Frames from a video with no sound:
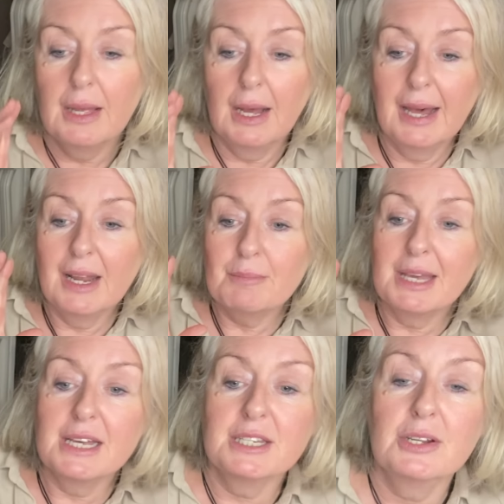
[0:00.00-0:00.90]
And I'm
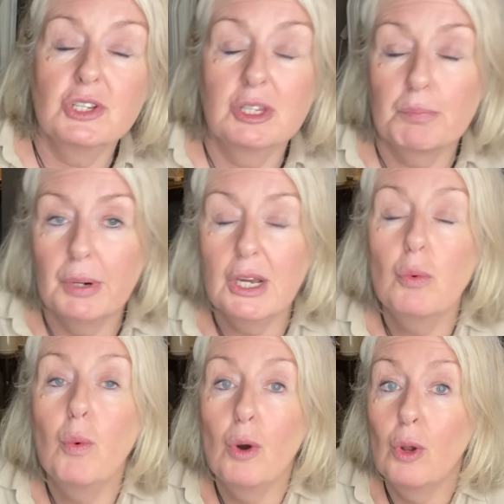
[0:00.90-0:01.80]
getting to the brick
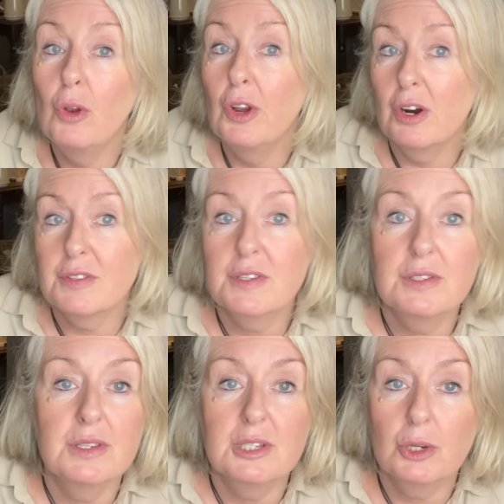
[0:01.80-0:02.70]
wall
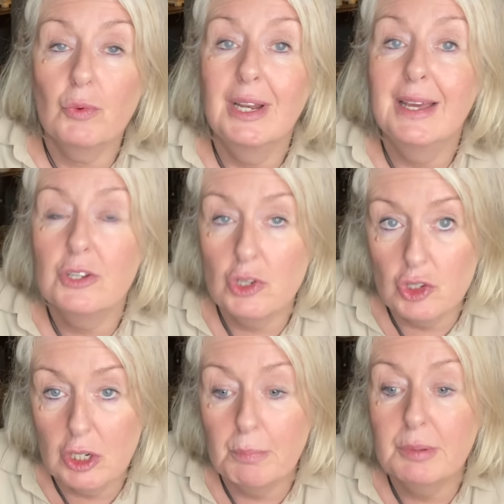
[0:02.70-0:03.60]
narcissistic relationship